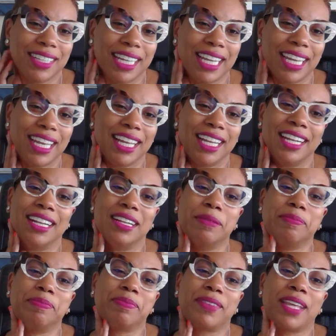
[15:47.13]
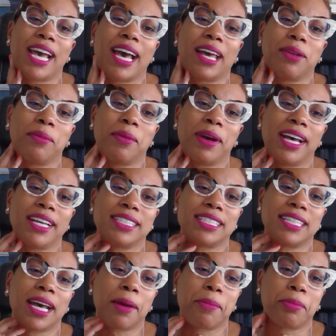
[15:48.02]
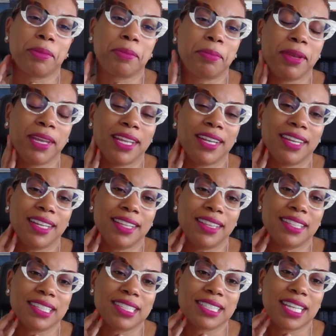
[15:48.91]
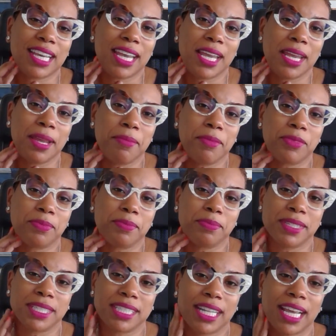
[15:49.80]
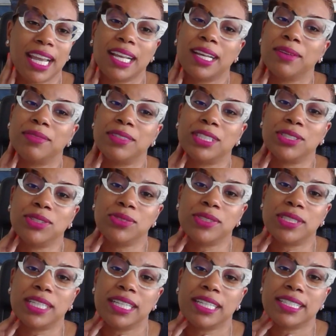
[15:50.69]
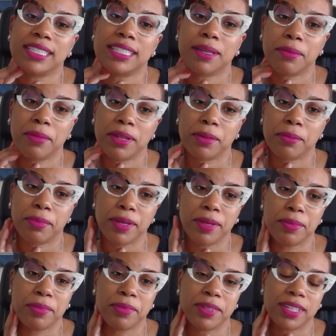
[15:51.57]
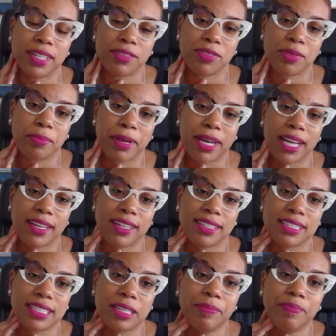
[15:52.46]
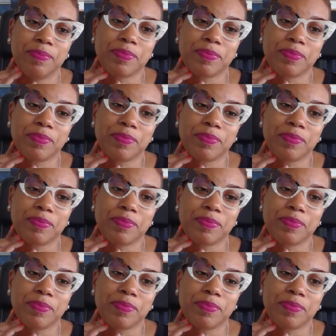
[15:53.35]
And how do I stop repeating the same mistake of choosing similar people in different bodies?